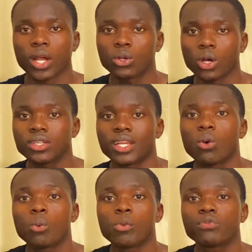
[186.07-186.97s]
you are done,
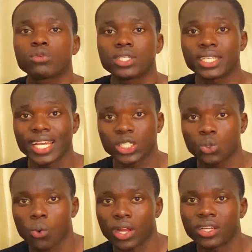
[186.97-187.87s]
then we'll move to the
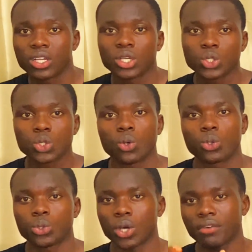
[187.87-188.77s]
next one.
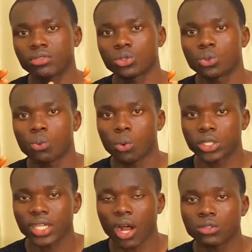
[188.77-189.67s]
So you have to
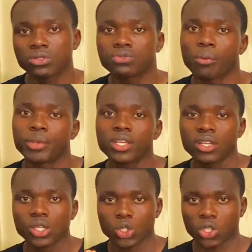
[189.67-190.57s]
watch out for me.
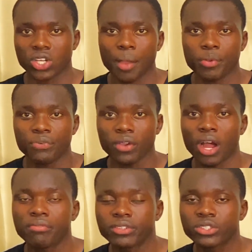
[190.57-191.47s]
Subscribe if you
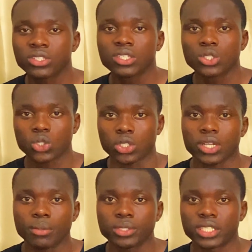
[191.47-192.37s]
haven't.
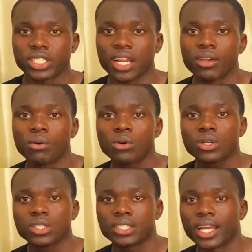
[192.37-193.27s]
Subscribe to the channel.
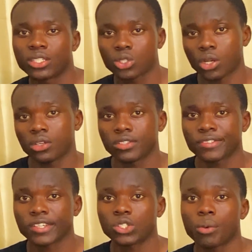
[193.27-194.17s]
Then turn on the
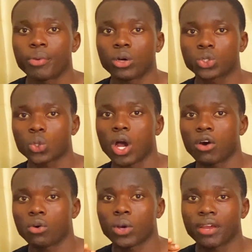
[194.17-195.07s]
notification bell.
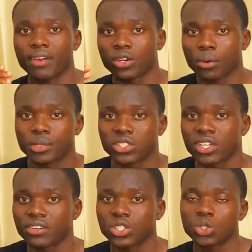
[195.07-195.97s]
So whenever I drop the
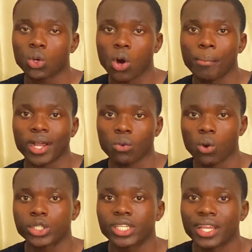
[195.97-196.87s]
series, you come and
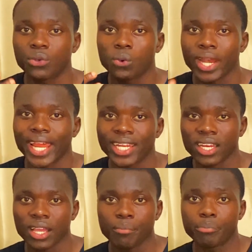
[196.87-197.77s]
watch and you will
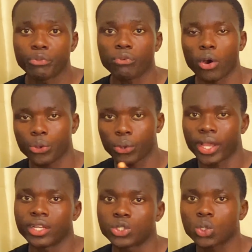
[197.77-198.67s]
learn before you
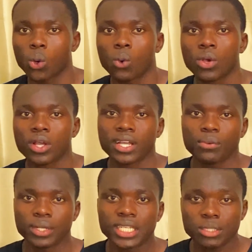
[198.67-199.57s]
end. So
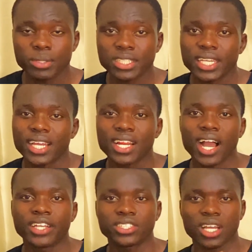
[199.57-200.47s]
with this being said,
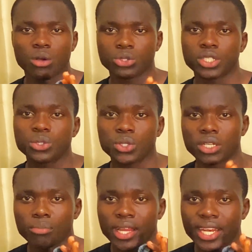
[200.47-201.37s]
guys, I'll see you
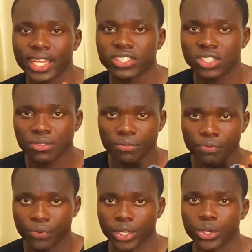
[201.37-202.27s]
in my next
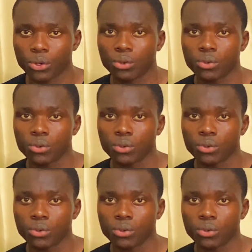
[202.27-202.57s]
video.